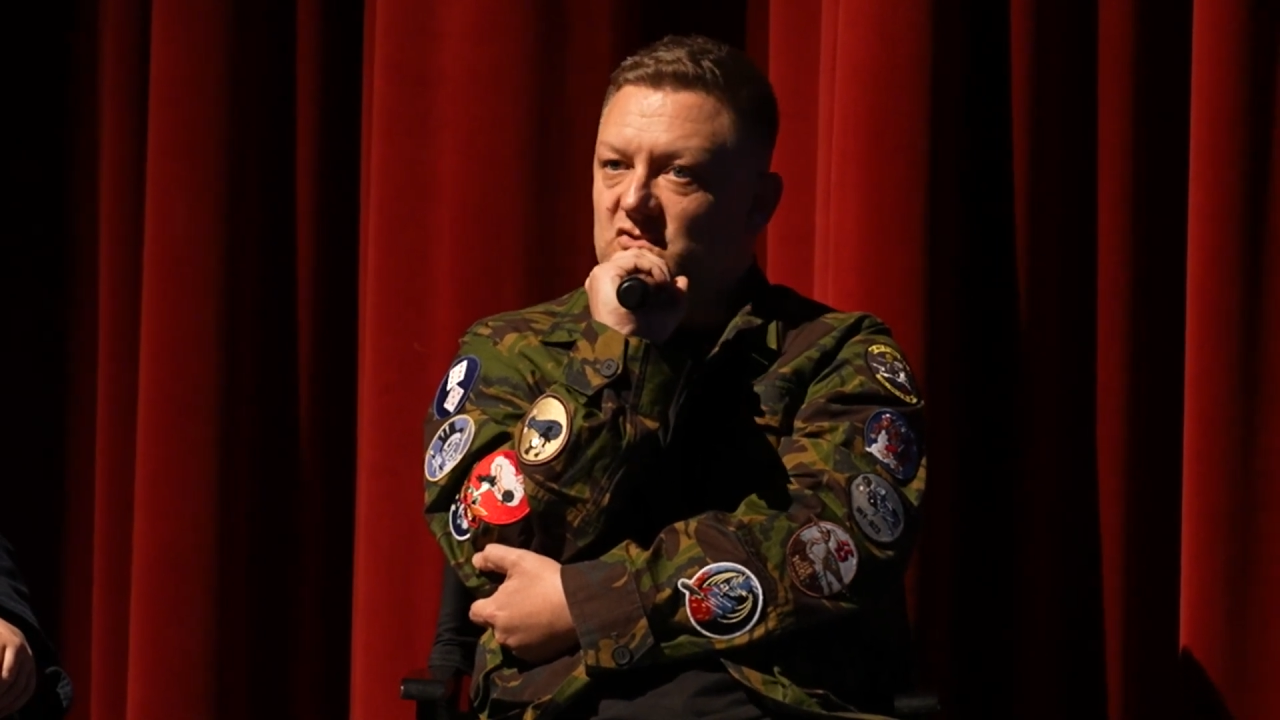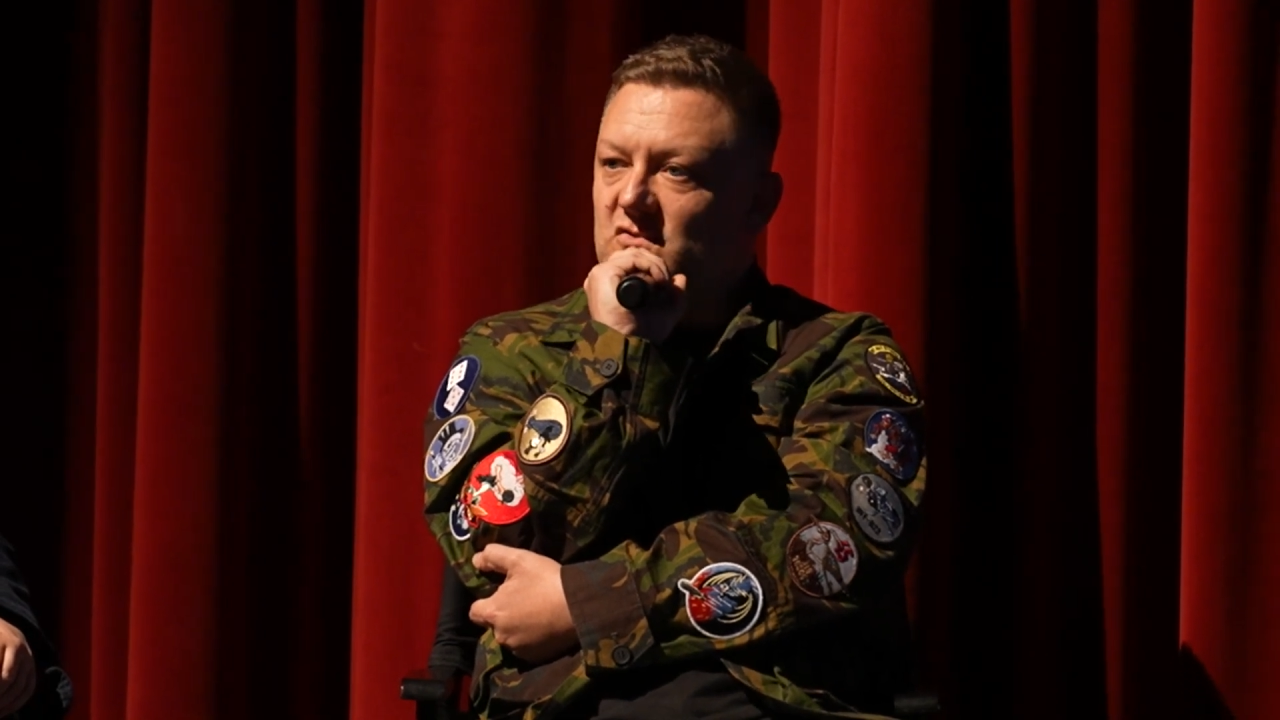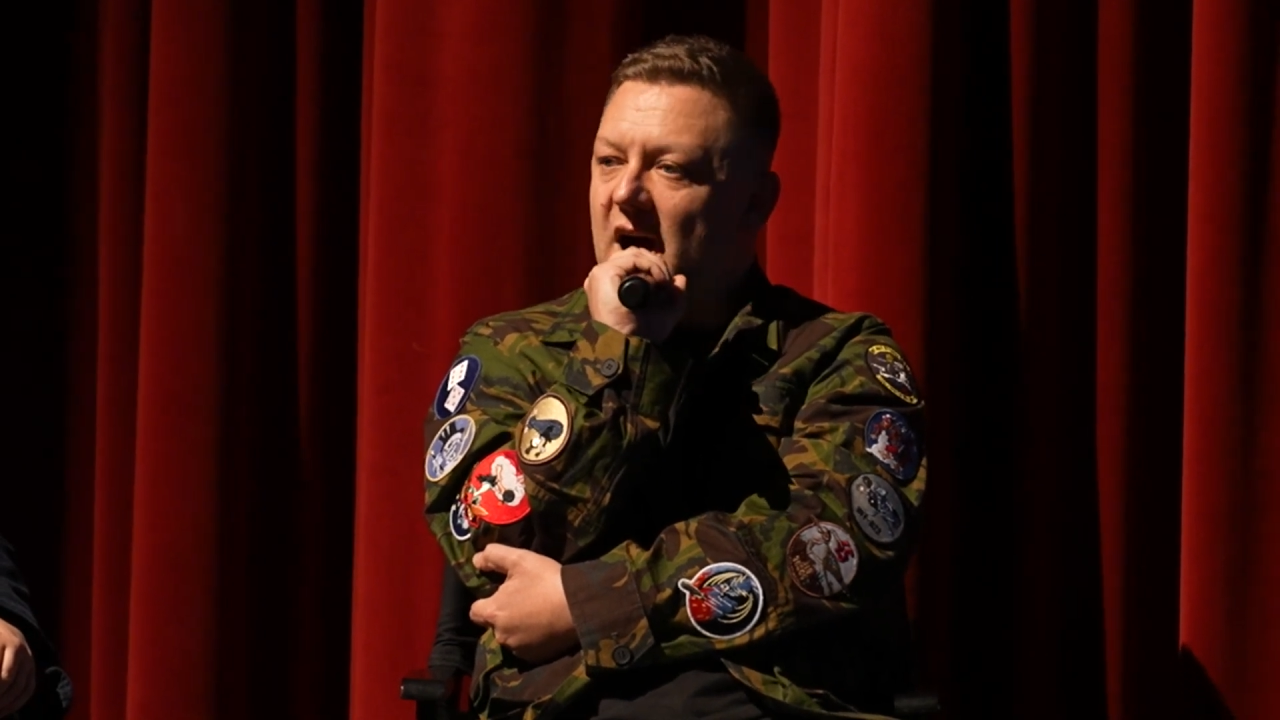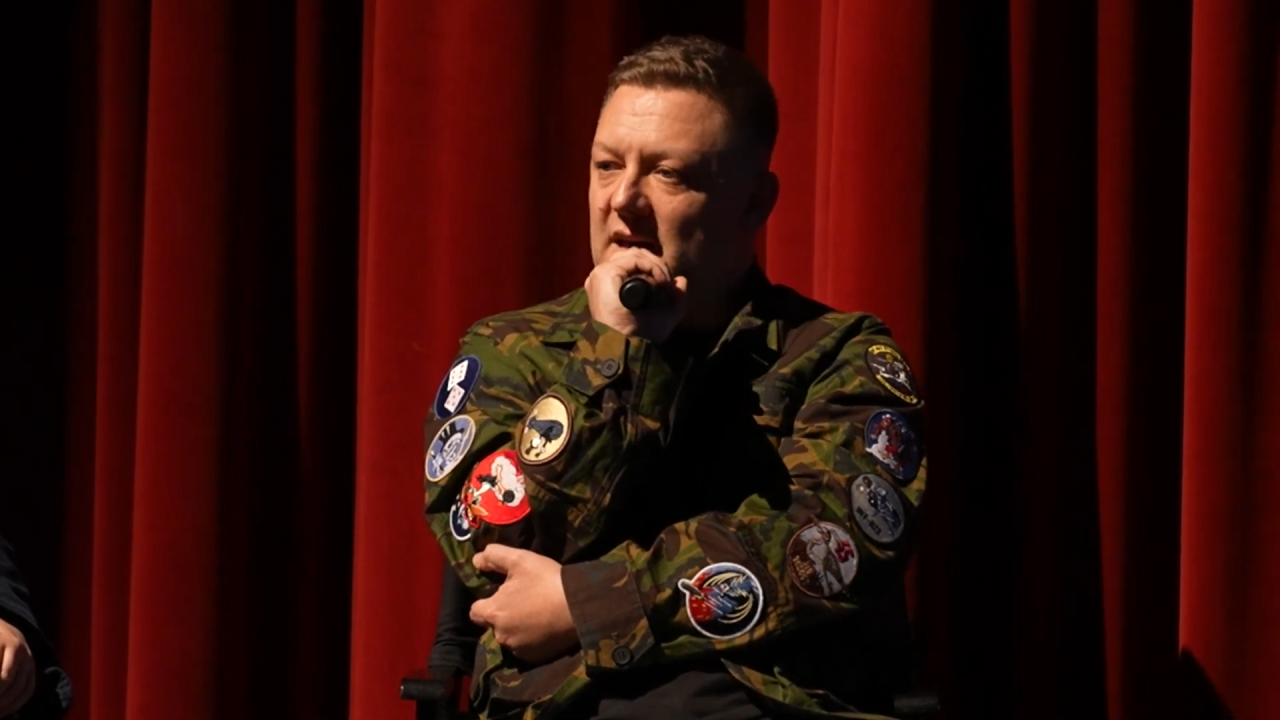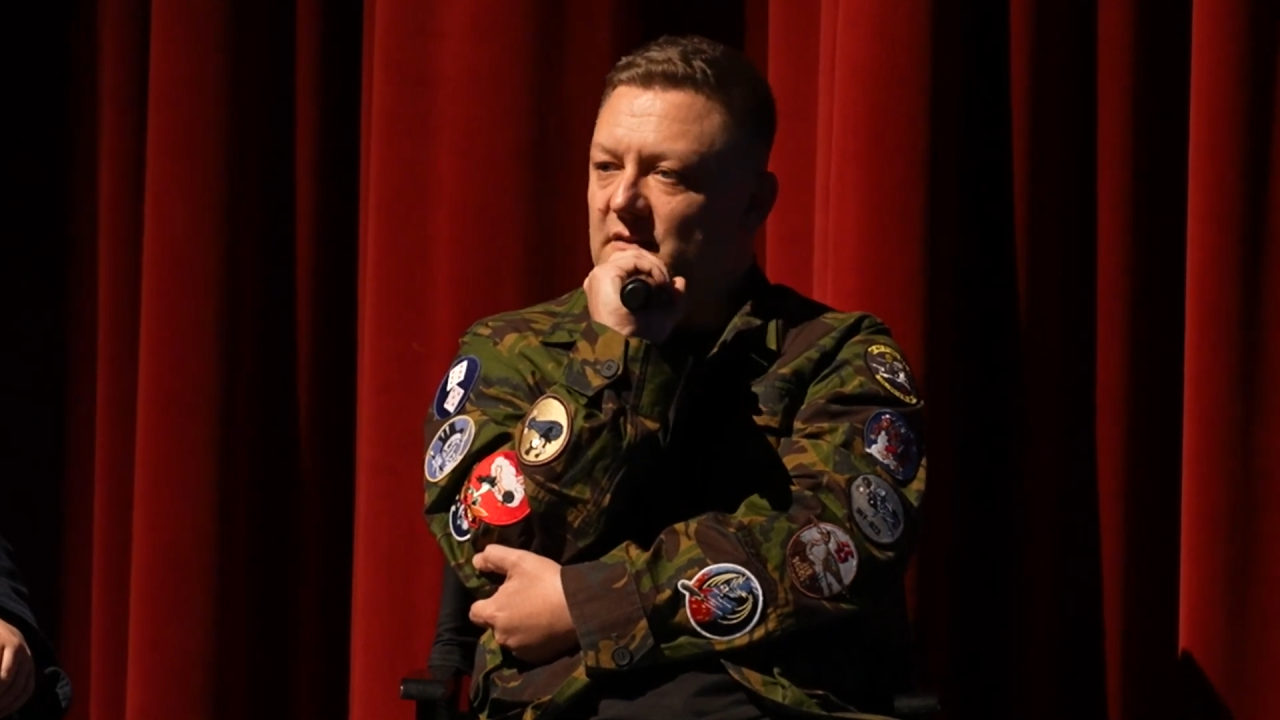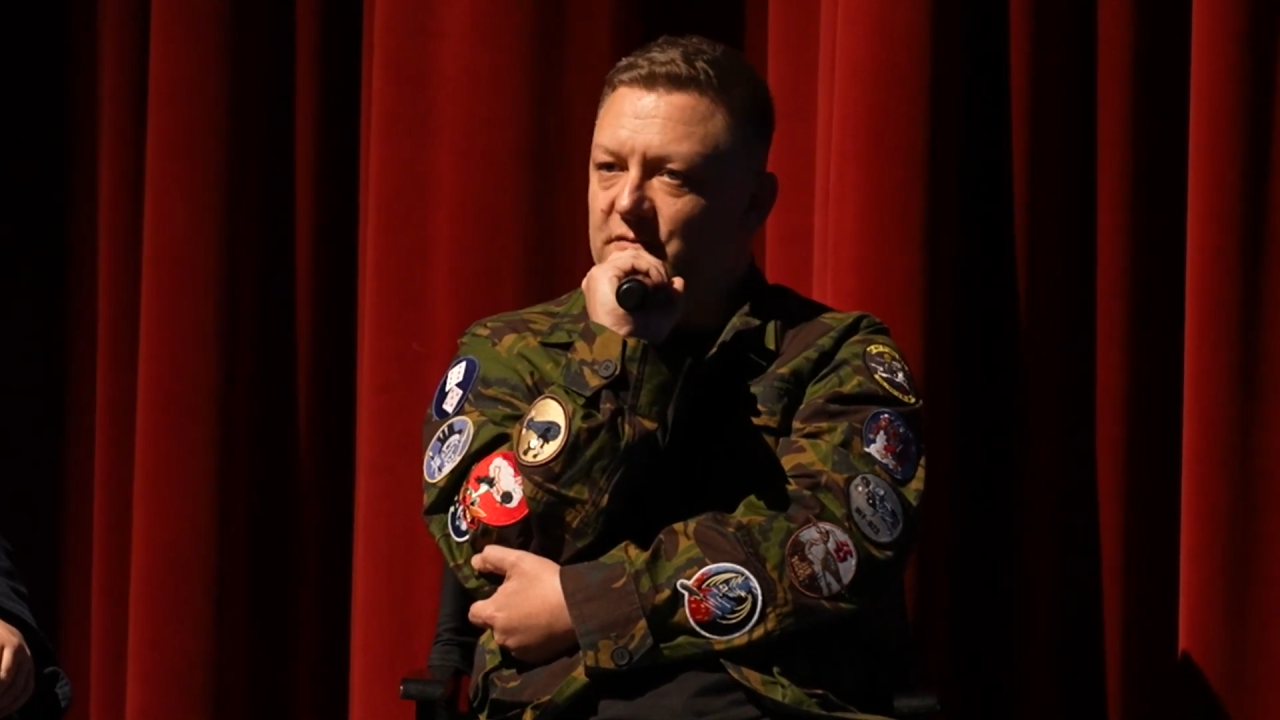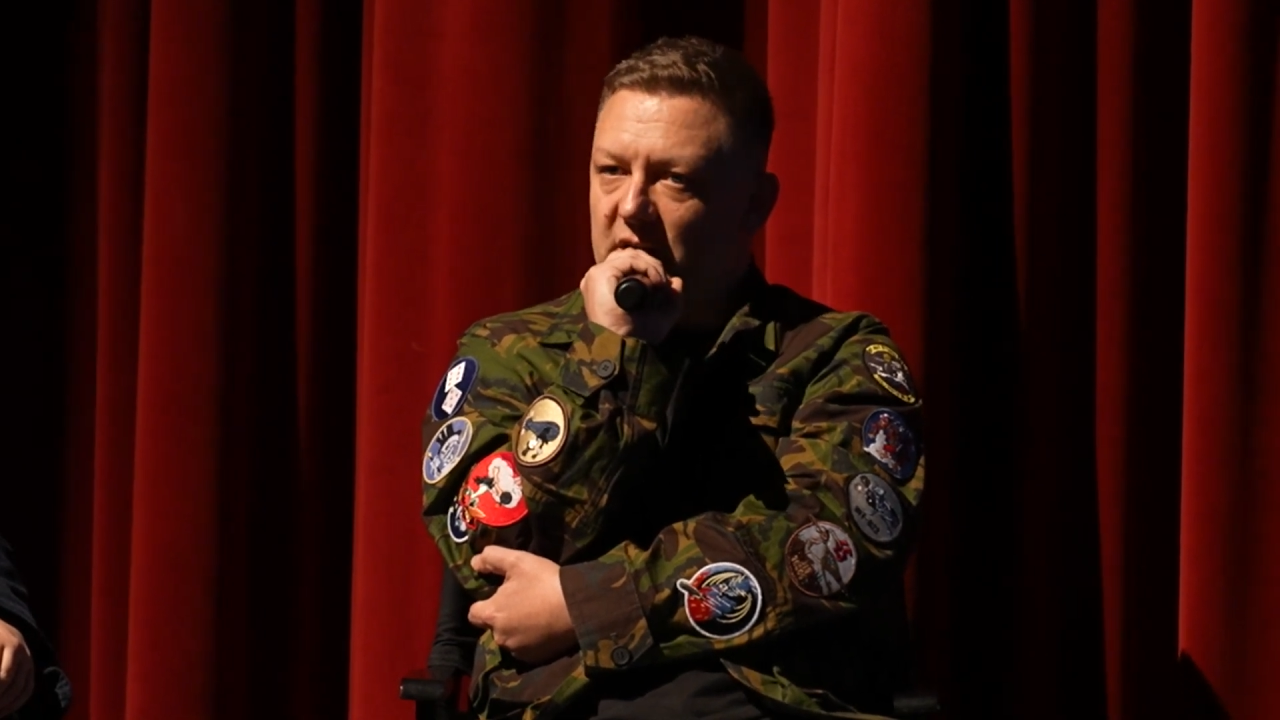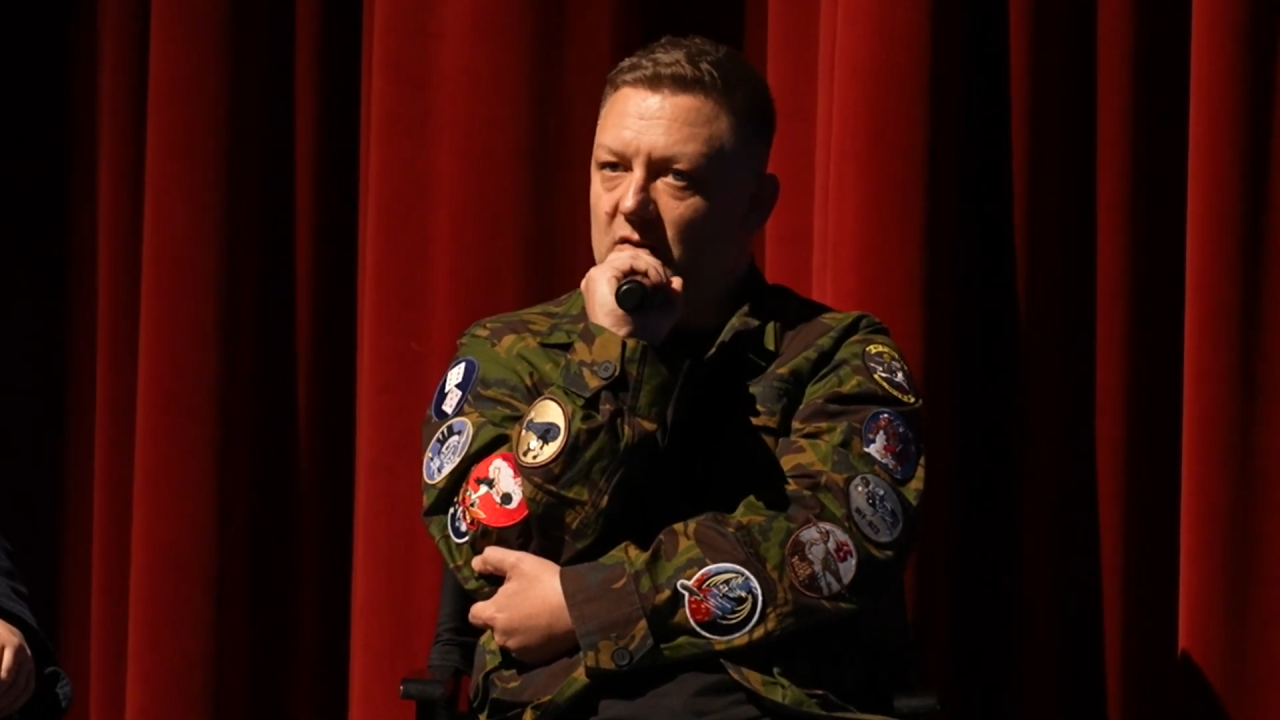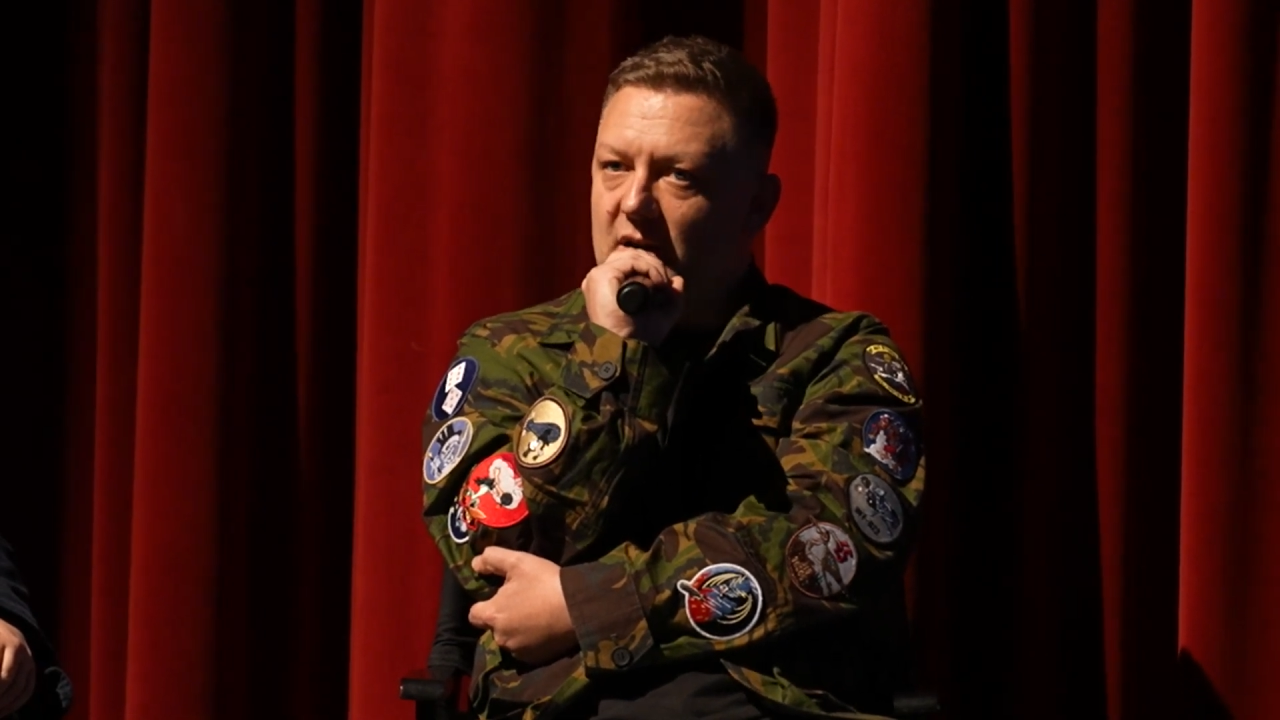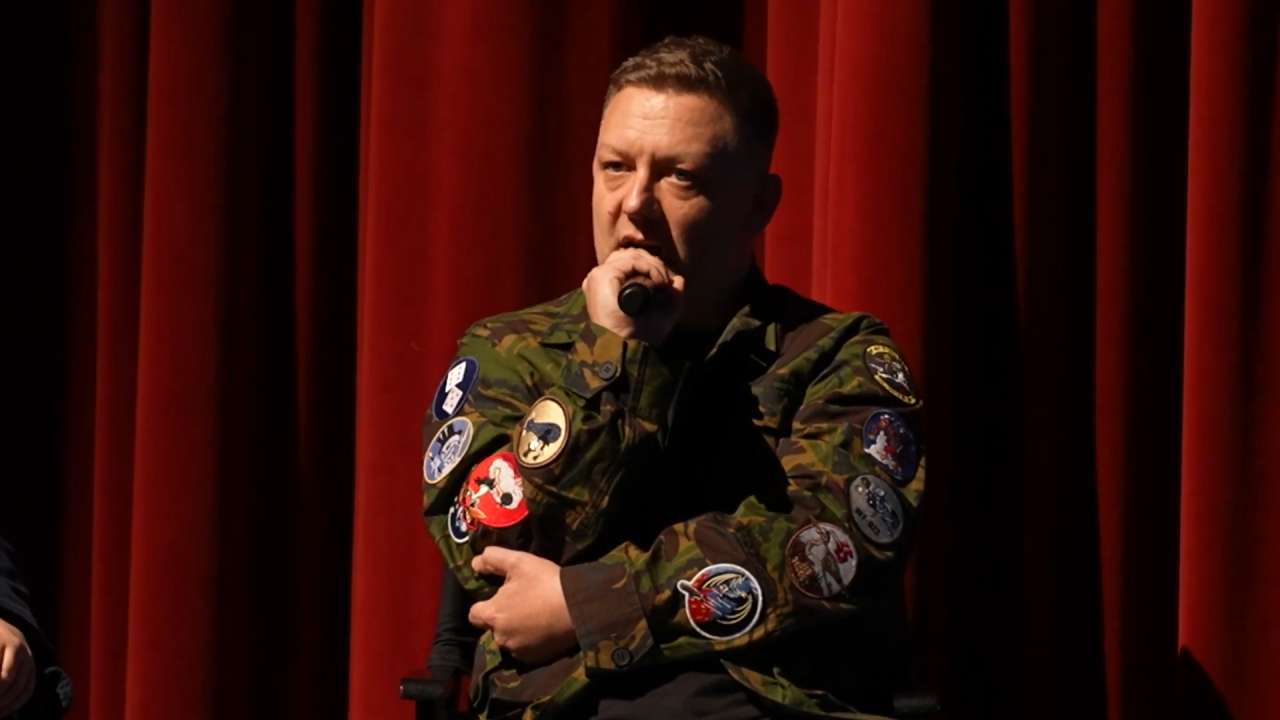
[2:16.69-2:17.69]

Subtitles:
try to figure